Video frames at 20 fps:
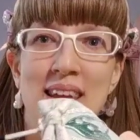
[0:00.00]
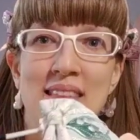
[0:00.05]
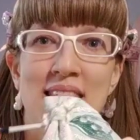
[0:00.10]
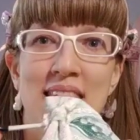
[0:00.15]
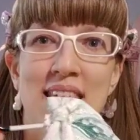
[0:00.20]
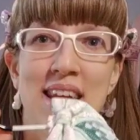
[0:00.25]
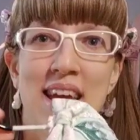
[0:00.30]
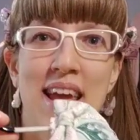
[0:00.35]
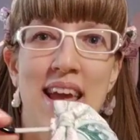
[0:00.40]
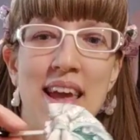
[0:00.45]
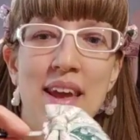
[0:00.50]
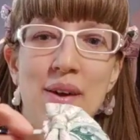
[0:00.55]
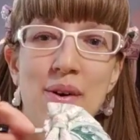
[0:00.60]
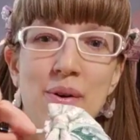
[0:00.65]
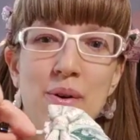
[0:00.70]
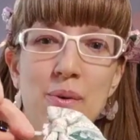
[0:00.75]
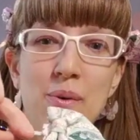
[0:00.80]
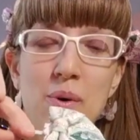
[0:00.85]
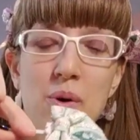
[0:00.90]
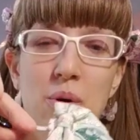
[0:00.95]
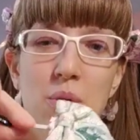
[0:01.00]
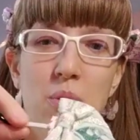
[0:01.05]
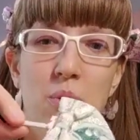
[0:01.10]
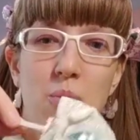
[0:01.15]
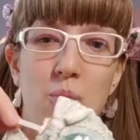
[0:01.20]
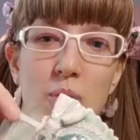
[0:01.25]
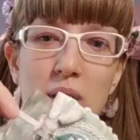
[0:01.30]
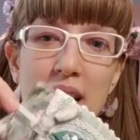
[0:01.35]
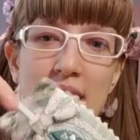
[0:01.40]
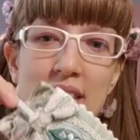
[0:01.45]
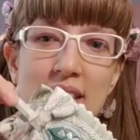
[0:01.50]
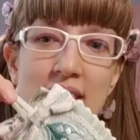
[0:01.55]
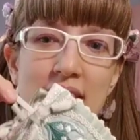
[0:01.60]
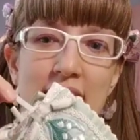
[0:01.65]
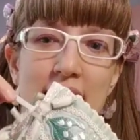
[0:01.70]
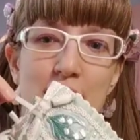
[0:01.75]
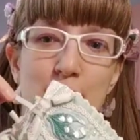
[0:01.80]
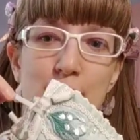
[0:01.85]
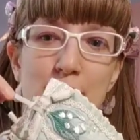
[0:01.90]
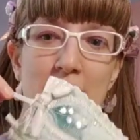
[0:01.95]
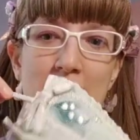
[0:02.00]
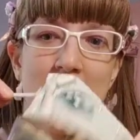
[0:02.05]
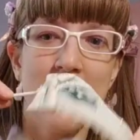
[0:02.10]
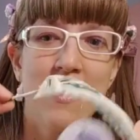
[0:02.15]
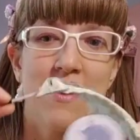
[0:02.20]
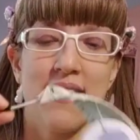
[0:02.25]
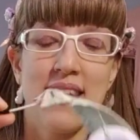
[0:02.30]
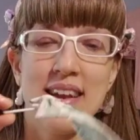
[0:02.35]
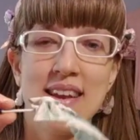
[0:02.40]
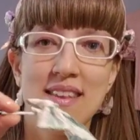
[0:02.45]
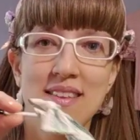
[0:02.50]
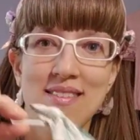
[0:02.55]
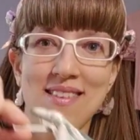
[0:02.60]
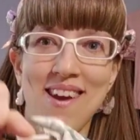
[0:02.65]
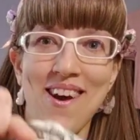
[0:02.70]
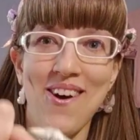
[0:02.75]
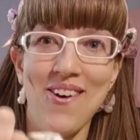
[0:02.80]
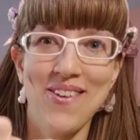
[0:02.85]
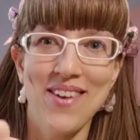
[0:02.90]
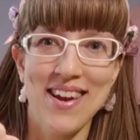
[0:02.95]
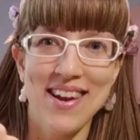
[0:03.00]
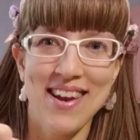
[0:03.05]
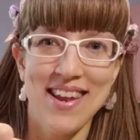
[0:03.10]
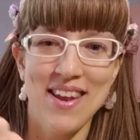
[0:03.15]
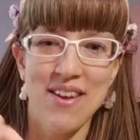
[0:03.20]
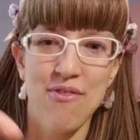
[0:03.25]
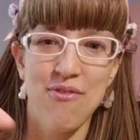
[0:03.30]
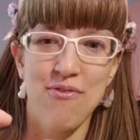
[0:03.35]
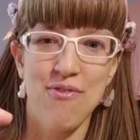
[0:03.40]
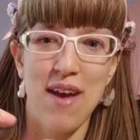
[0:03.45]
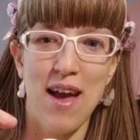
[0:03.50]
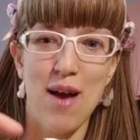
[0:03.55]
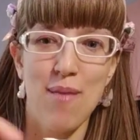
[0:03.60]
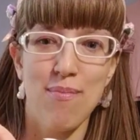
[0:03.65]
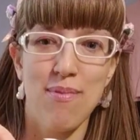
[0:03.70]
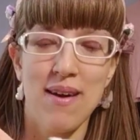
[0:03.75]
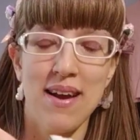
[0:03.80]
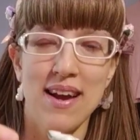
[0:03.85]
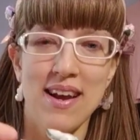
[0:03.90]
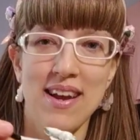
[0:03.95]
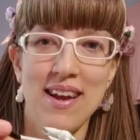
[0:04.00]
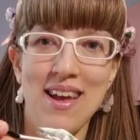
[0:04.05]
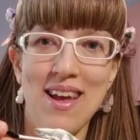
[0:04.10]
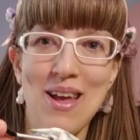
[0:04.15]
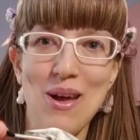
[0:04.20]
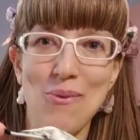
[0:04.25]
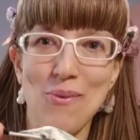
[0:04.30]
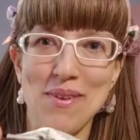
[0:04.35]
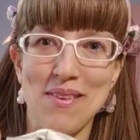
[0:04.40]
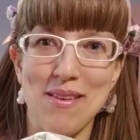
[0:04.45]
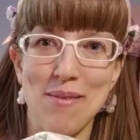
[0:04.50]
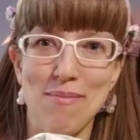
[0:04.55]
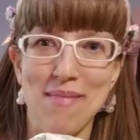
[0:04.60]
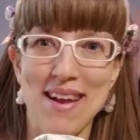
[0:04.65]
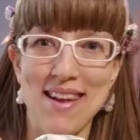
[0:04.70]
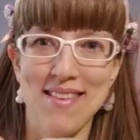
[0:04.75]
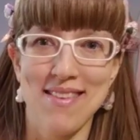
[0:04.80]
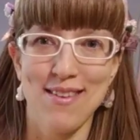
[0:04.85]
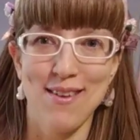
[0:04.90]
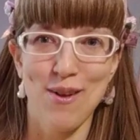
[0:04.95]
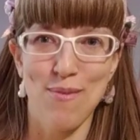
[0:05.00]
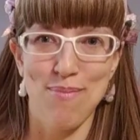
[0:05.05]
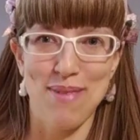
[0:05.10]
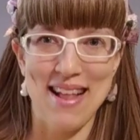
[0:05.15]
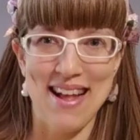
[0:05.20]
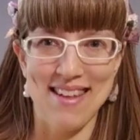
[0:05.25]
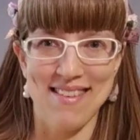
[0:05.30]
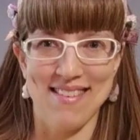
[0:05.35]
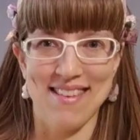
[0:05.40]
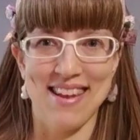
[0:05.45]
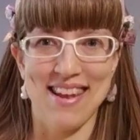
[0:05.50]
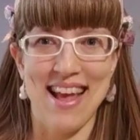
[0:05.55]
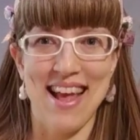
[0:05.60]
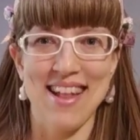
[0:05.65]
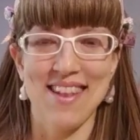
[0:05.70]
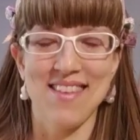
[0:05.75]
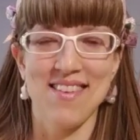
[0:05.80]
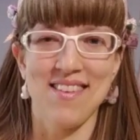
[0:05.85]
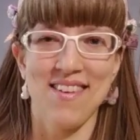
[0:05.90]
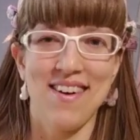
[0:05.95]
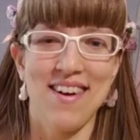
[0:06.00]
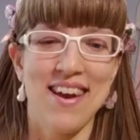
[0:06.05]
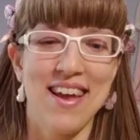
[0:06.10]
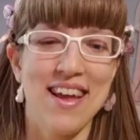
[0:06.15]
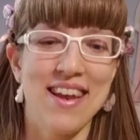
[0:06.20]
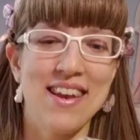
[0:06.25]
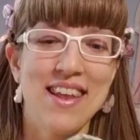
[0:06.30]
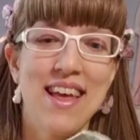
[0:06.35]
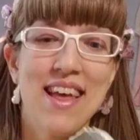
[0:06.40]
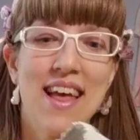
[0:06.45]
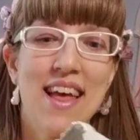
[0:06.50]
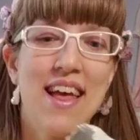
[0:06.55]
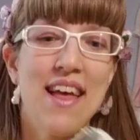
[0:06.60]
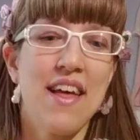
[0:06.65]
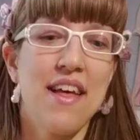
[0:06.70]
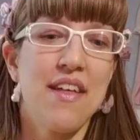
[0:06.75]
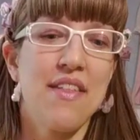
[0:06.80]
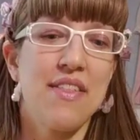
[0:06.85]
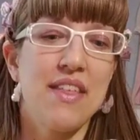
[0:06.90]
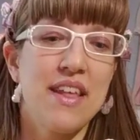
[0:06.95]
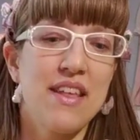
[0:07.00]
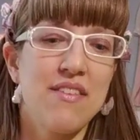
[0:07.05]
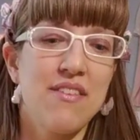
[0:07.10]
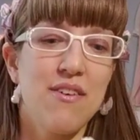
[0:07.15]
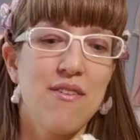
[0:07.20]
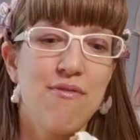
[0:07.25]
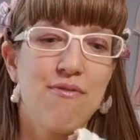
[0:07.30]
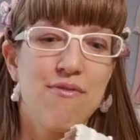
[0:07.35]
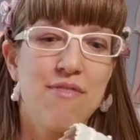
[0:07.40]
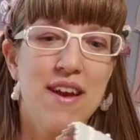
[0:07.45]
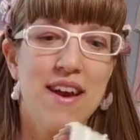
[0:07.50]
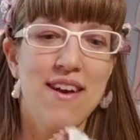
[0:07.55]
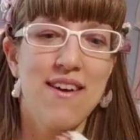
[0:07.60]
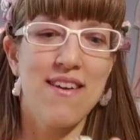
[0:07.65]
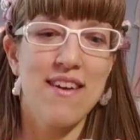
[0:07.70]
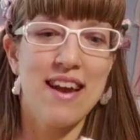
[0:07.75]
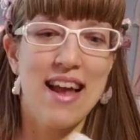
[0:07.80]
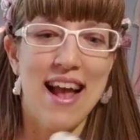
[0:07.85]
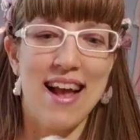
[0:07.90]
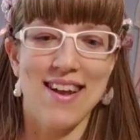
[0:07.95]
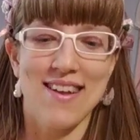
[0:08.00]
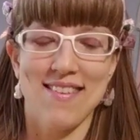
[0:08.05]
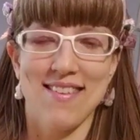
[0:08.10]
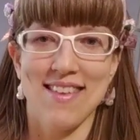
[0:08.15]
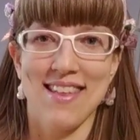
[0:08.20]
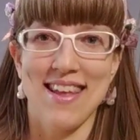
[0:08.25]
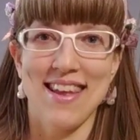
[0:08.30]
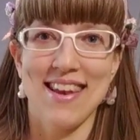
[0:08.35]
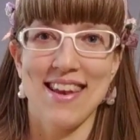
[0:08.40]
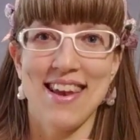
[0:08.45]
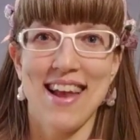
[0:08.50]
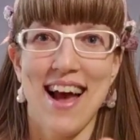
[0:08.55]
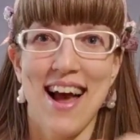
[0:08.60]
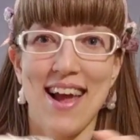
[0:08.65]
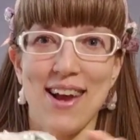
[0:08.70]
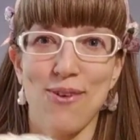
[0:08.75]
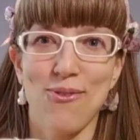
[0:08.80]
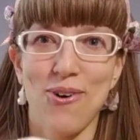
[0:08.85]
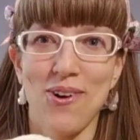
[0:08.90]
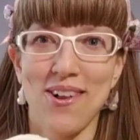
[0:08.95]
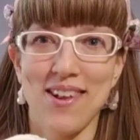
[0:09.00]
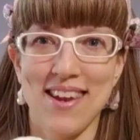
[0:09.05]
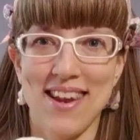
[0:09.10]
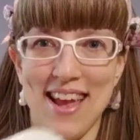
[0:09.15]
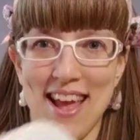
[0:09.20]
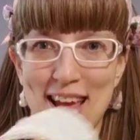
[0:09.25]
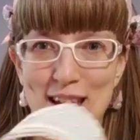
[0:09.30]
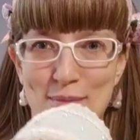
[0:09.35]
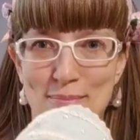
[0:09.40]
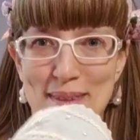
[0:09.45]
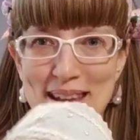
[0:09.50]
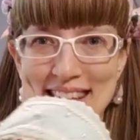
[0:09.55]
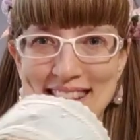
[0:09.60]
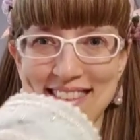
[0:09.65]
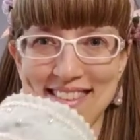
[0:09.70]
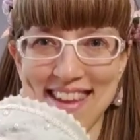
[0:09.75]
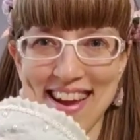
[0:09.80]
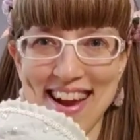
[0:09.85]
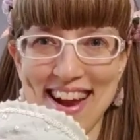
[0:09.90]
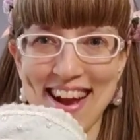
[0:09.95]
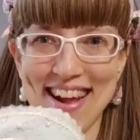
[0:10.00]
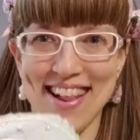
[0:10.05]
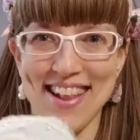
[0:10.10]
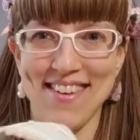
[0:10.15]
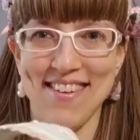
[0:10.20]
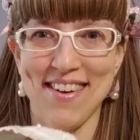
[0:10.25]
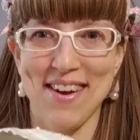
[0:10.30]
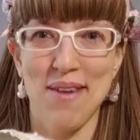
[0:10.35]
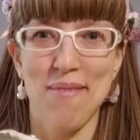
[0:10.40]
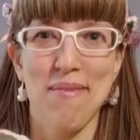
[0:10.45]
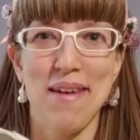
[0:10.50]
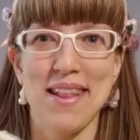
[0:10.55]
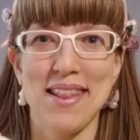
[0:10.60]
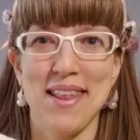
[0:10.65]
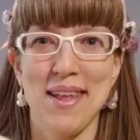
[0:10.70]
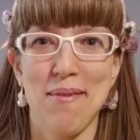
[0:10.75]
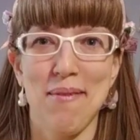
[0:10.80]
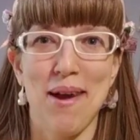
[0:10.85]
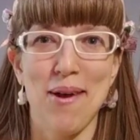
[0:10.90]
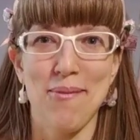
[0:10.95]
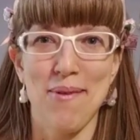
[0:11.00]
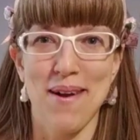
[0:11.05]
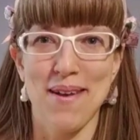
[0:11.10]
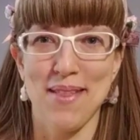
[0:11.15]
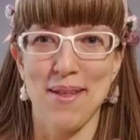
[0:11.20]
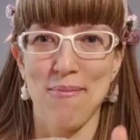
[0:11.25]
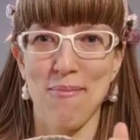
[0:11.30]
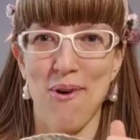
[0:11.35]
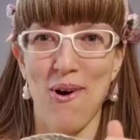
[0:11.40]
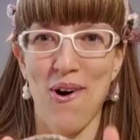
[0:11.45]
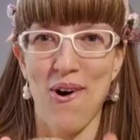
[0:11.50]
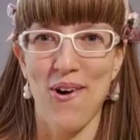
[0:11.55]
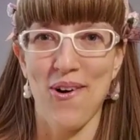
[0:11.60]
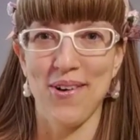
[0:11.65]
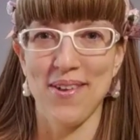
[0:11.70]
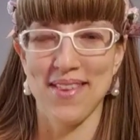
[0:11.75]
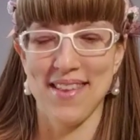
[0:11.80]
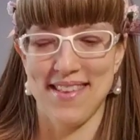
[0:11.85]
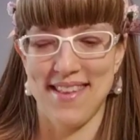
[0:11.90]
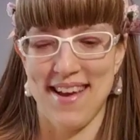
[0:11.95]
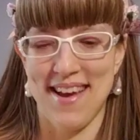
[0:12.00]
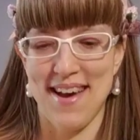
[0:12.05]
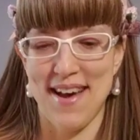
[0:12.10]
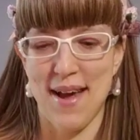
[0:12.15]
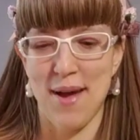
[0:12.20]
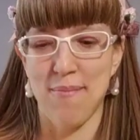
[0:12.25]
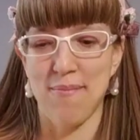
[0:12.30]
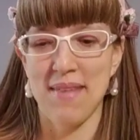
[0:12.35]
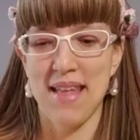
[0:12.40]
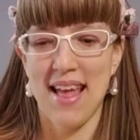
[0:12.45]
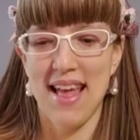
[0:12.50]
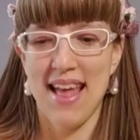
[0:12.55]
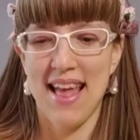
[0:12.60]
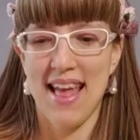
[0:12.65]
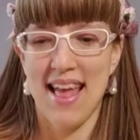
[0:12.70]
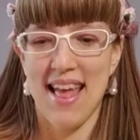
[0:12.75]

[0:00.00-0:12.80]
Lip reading: And then a wire headband that is coated in fabric with some nice little plastic ends on it. These are very excellent, high quality headbands. I highly recommend them. I wear them all the time.